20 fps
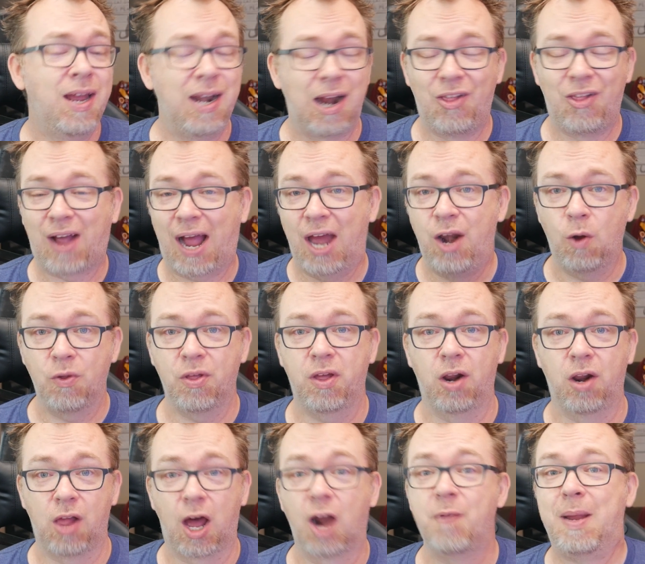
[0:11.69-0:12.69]
Now look, I know
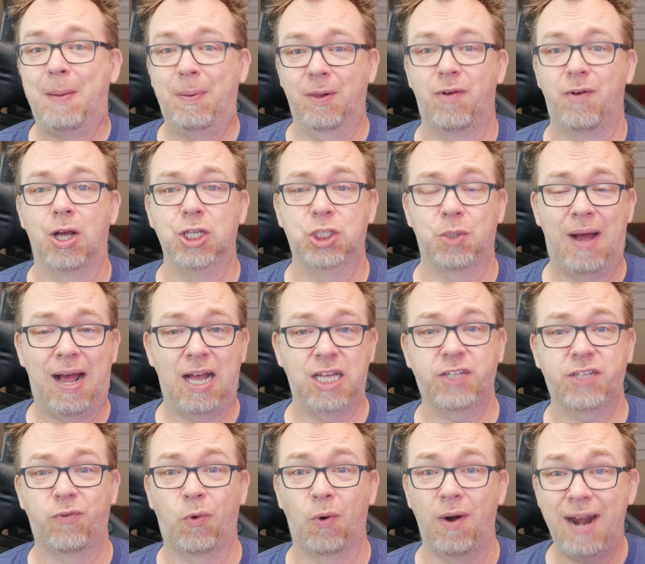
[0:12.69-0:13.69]
that a lot of people have also
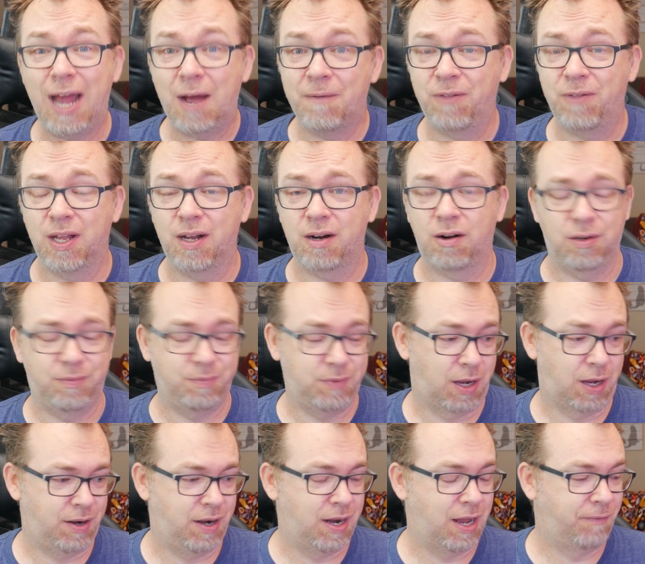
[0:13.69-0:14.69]
asked for Netflix, or
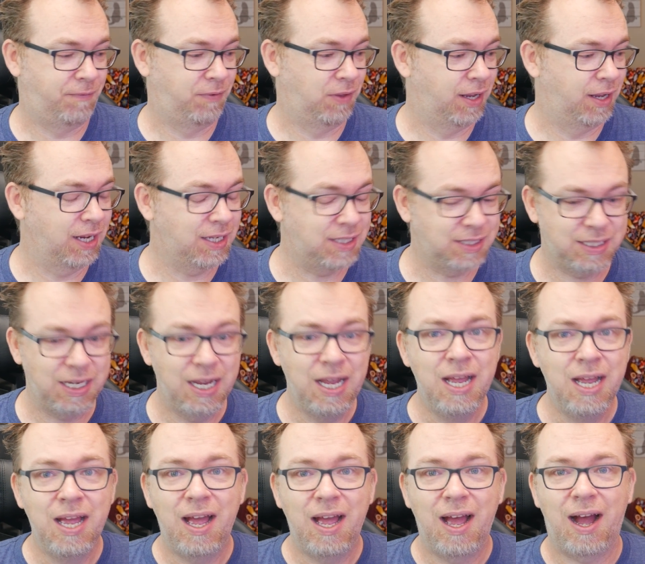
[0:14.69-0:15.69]
not Netflix,
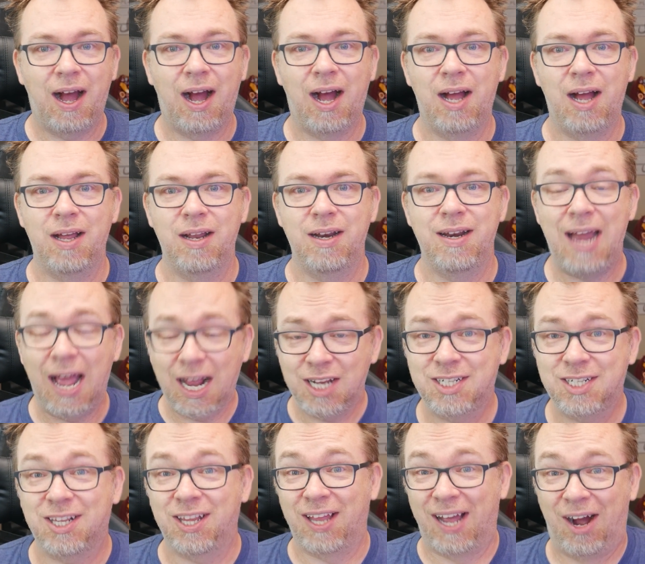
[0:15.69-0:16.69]
Uh,
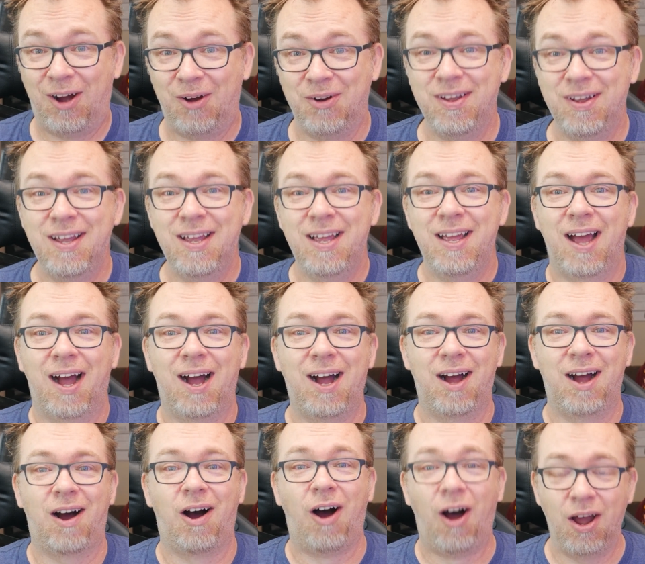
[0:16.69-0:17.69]
Nextcloud
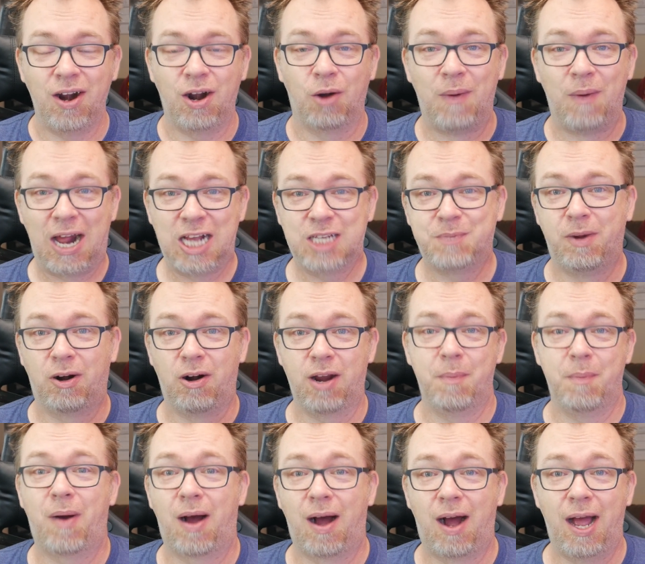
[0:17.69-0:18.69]
uh, on a
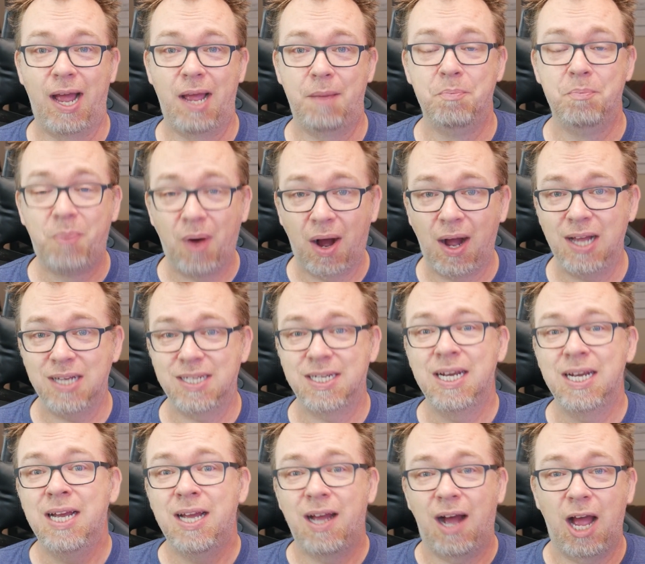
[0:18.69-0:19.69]
Raspberry Pi, but
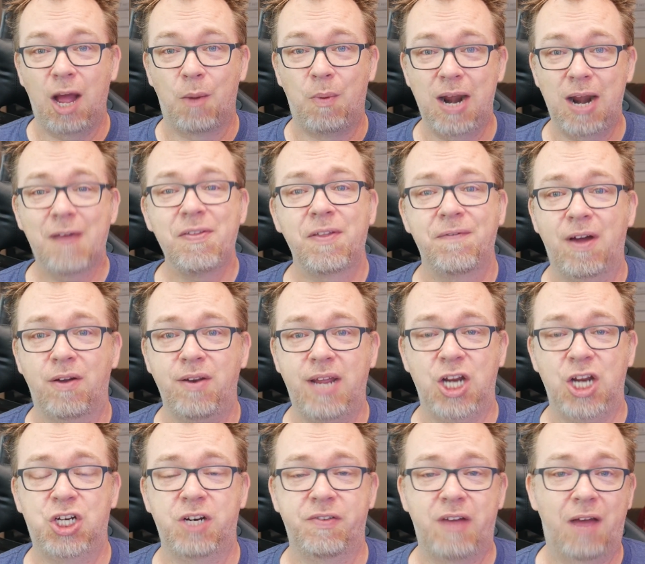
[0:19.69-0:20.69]
I want to have the
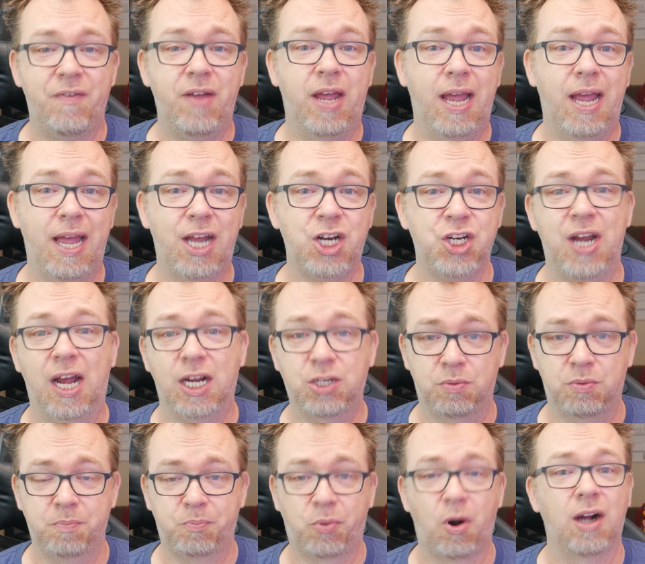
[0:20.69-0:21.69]
foundation of having
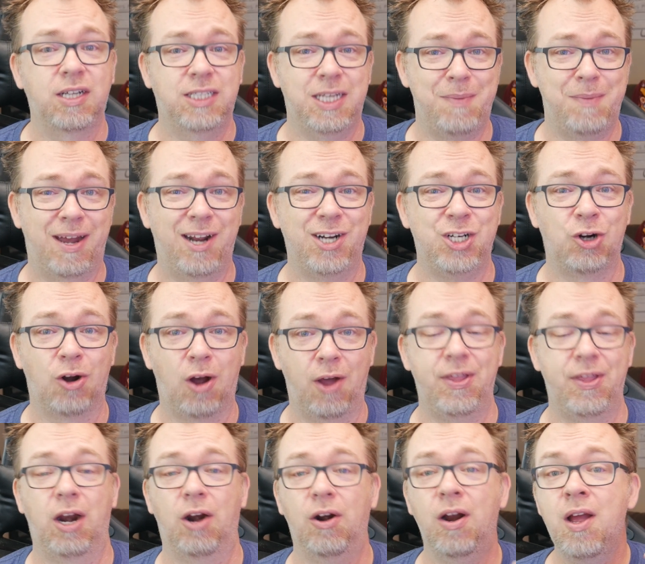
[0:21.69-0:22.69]
Nginx Proxy Manager
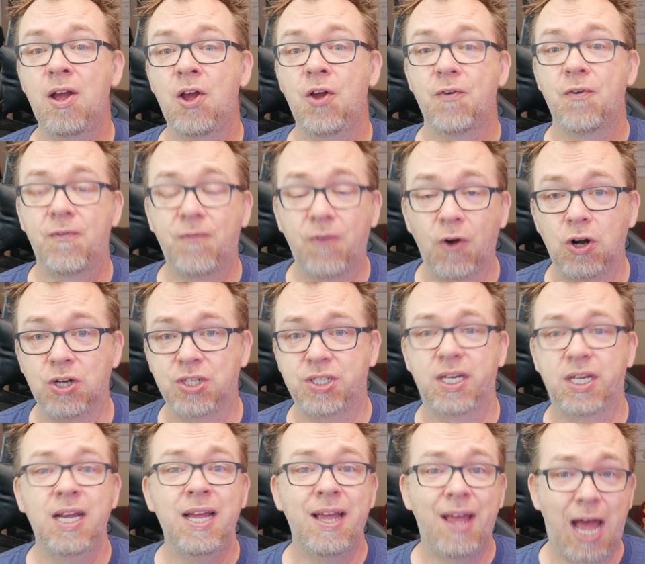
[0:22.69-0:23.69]
on there
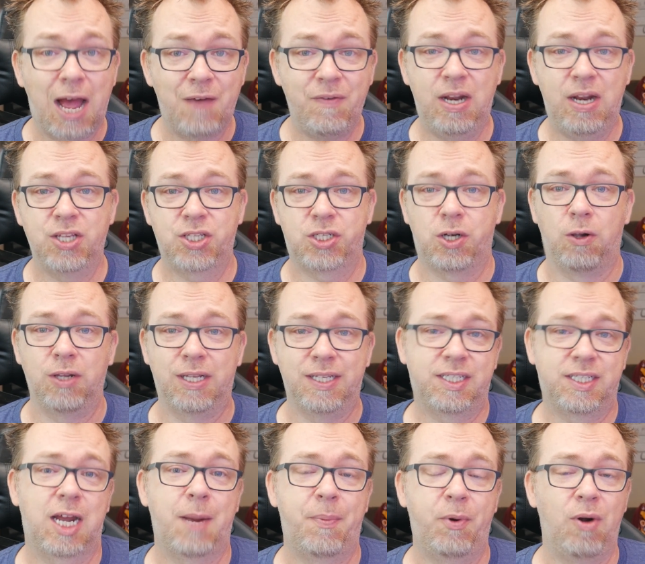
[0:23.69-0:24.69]
first, have it installed
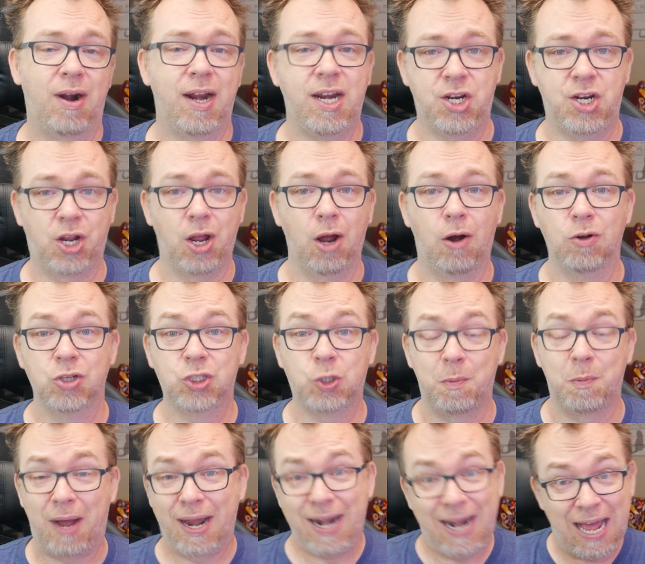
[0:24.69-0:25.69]
and set up and ready to go. So
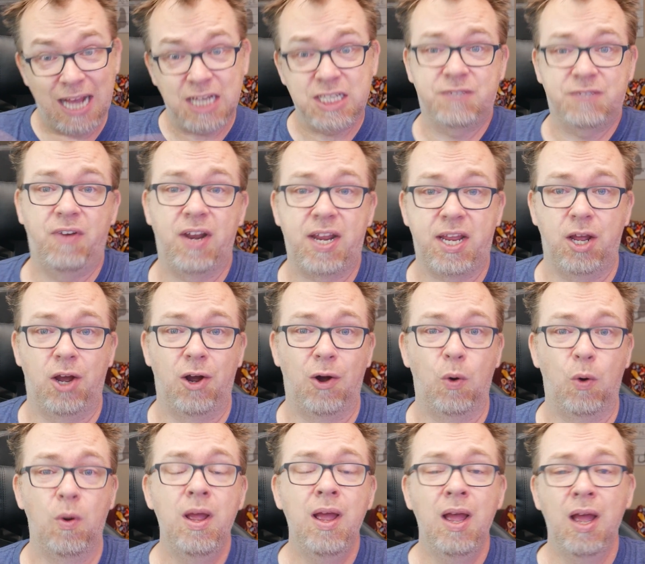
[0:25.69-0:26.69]
in my next
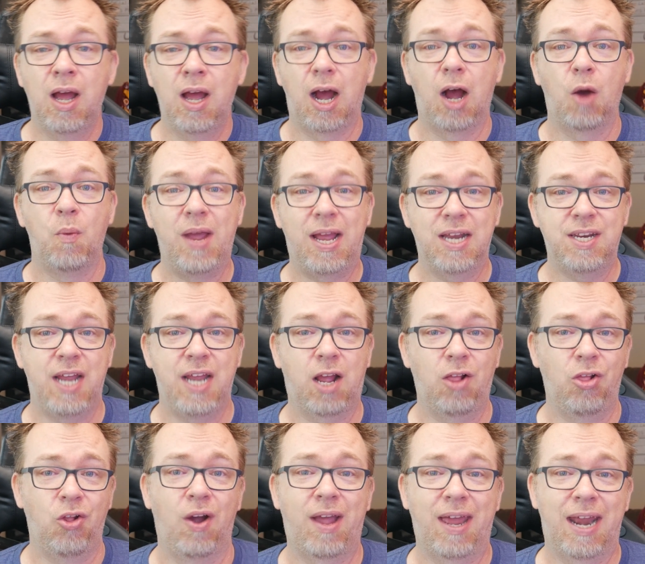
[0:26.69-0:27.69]
video, uh, we can take
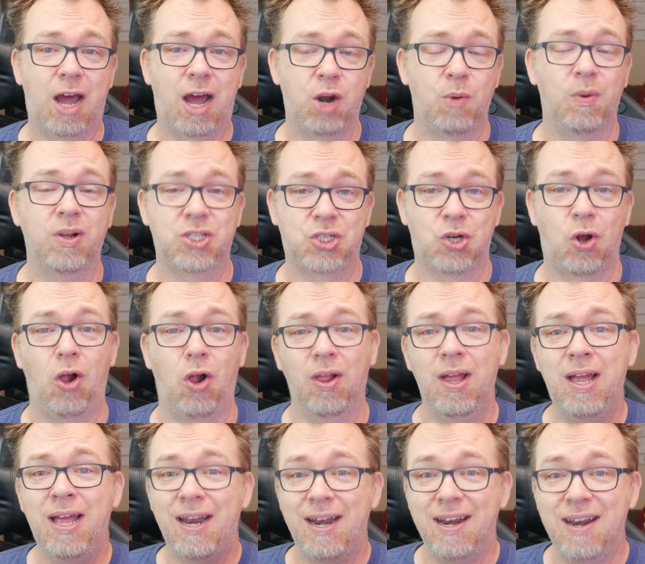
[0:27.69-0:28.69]
a look at how to install
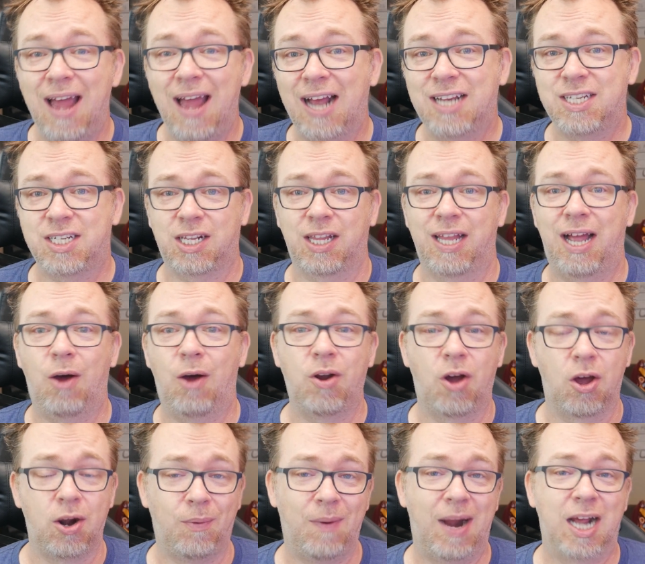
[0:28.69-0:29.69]
Nextcloud
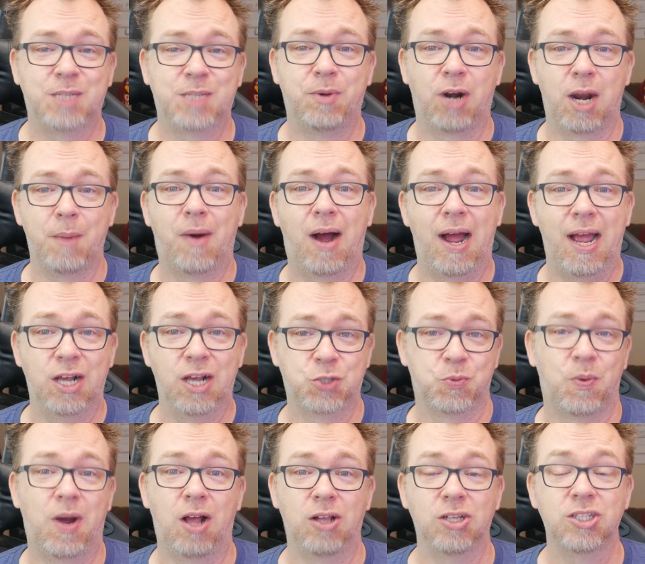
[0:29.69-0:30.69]
on a Raspberry Pi as
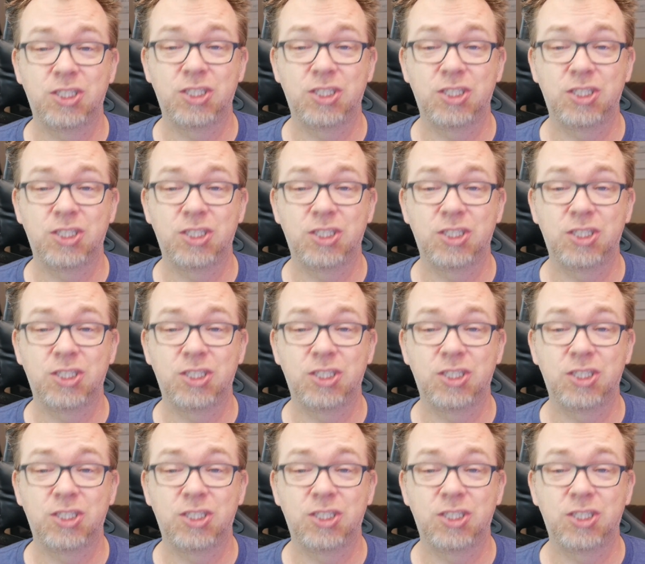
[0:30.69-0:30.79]
well.